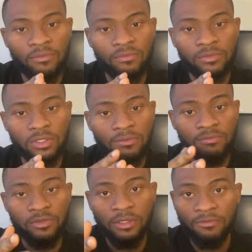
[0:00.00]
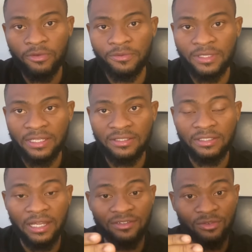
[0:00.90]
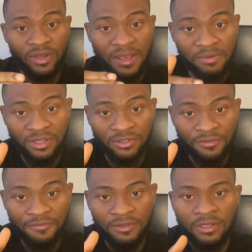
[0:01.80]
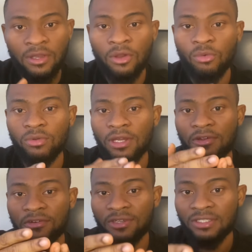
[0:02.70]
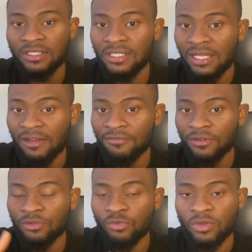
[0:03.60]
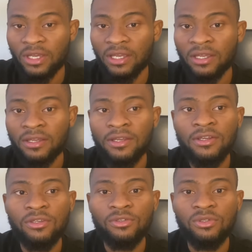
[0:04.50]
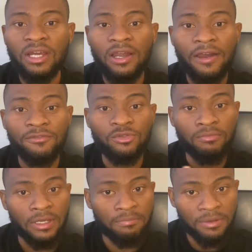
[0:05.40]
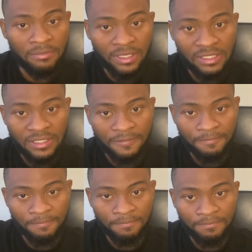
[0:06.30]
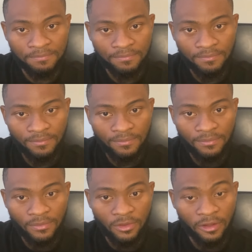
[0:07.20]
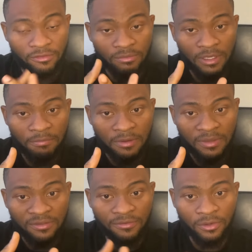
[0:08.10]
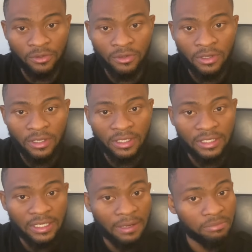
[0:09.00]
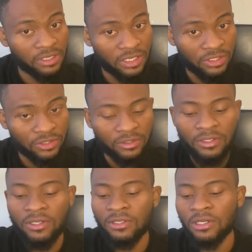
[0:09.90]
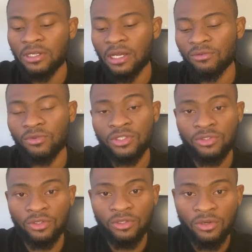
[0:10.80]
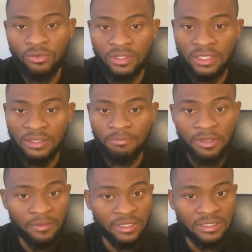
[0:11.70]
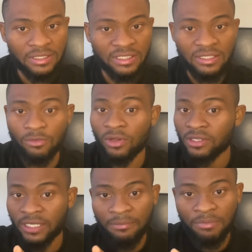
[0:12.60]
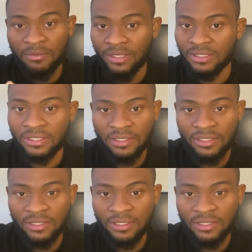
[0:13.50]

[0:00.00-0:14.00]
Some websites that require application fee will now create a teller for you, where you now have to make payment. You have to make payment for the application. And once you're done with the payment, it's a one-time payment.